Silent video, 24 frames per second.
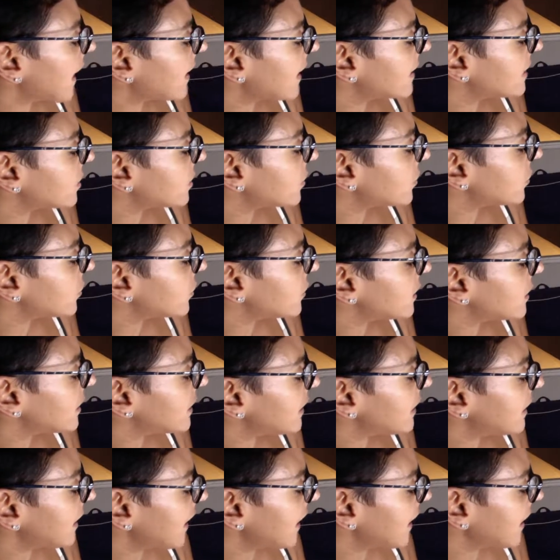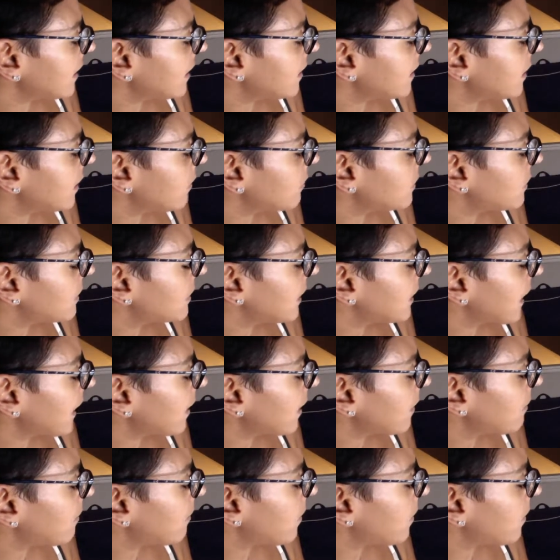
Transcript: asks her to stand and recite a